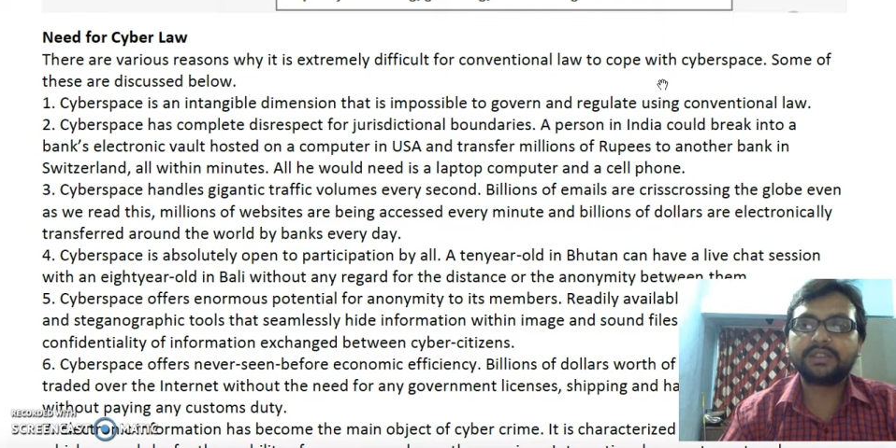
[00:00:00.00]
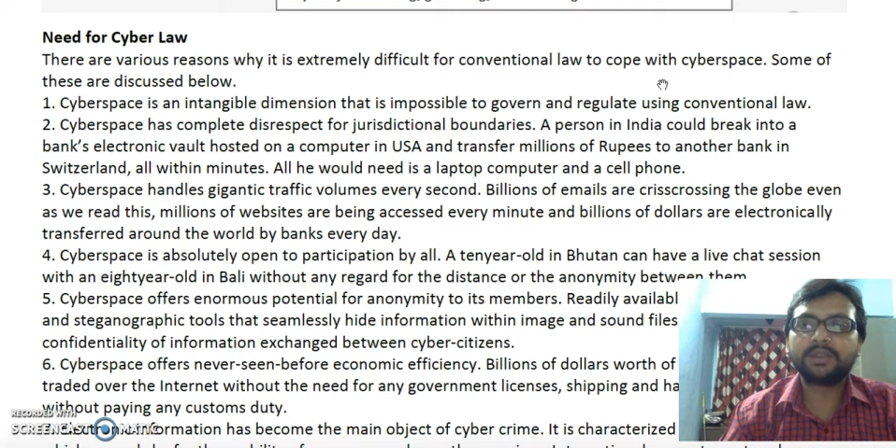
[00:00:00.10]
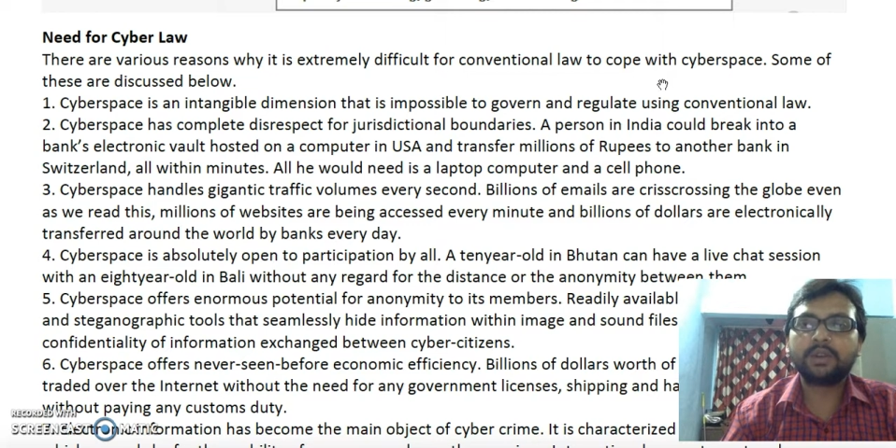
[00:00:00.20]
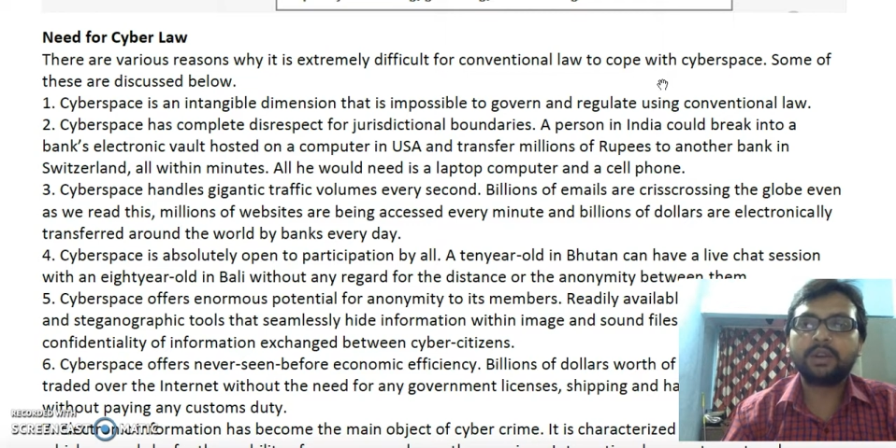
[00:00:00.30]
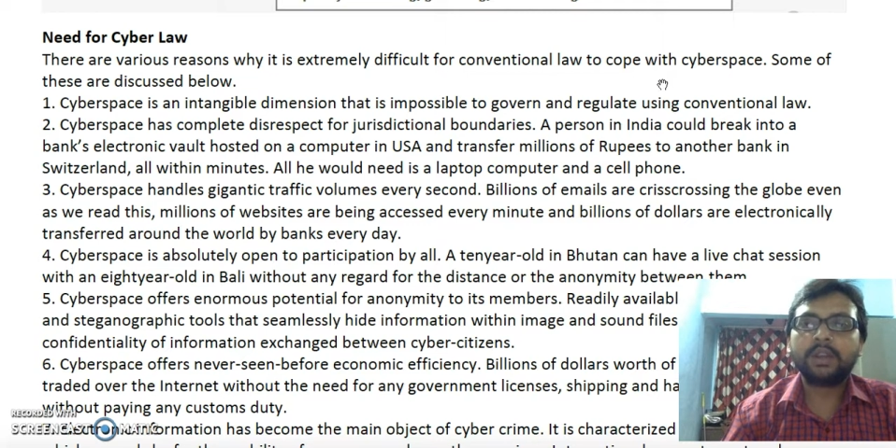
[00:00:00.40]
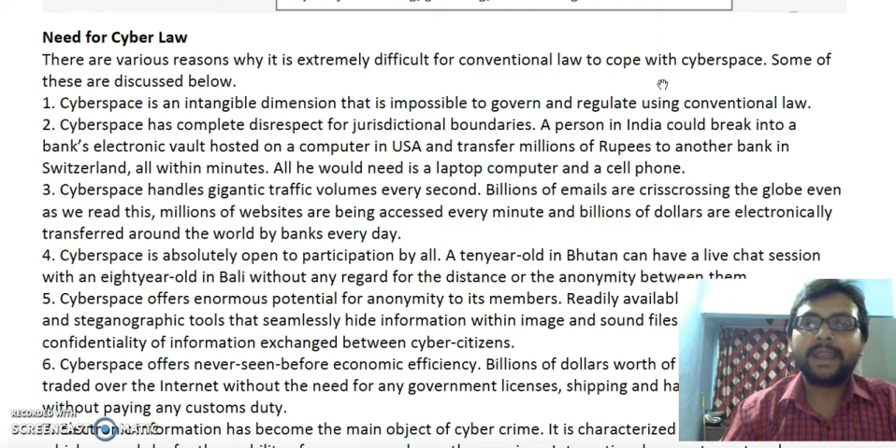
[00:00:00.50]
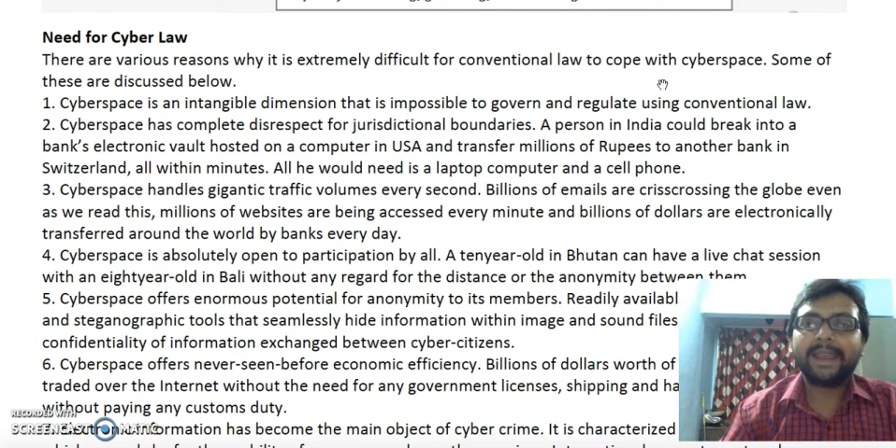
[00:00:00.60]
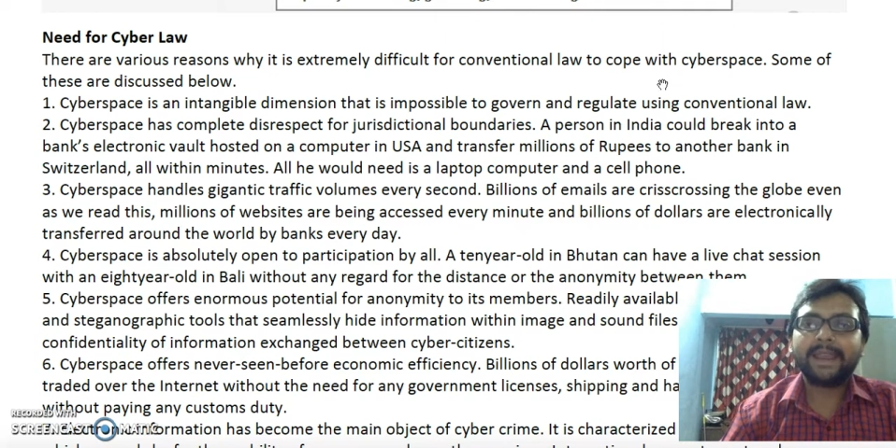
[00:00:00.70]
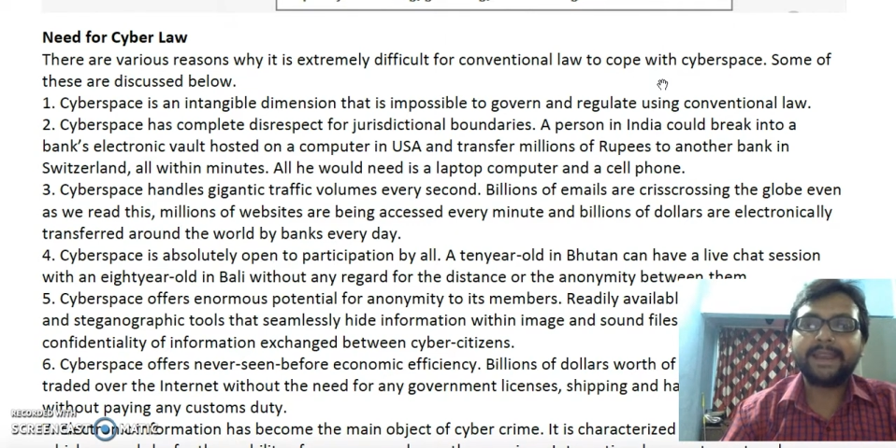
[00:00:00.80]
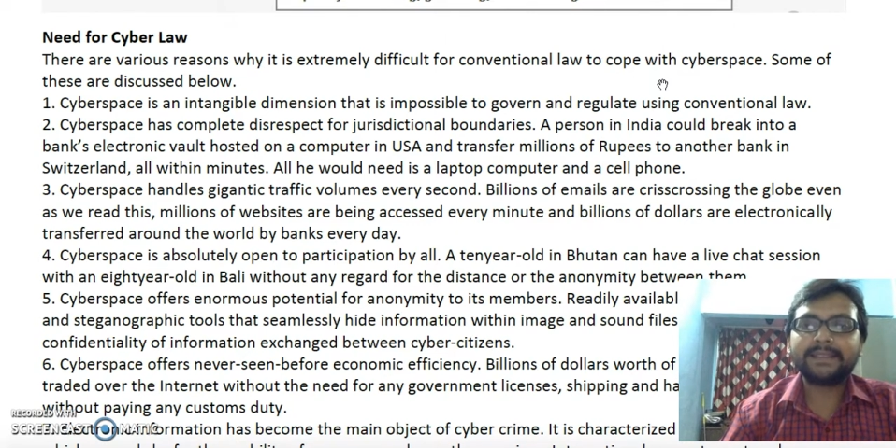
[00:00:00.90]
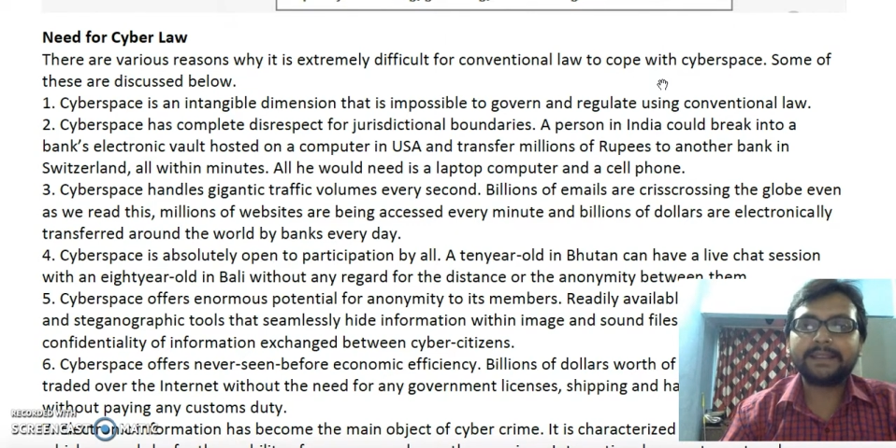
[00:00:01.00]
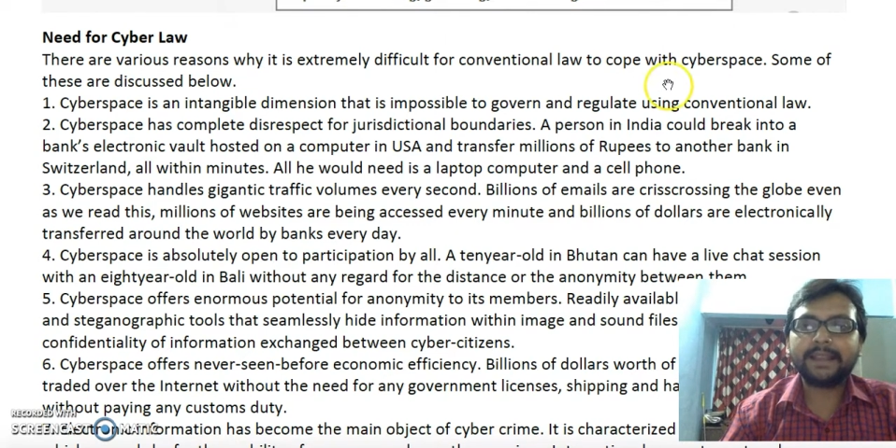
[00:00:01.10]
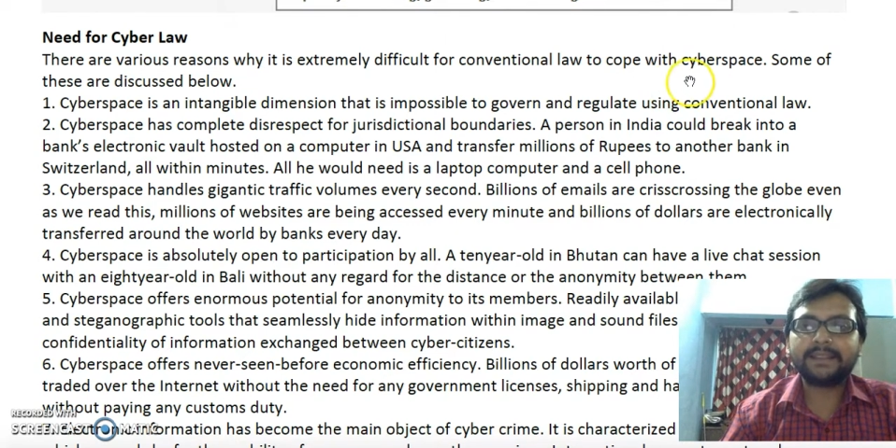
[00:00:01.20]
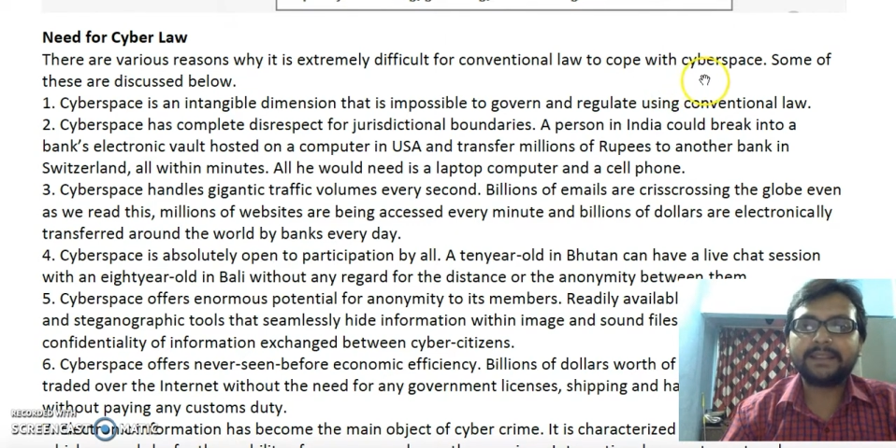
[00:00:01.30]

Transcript: So as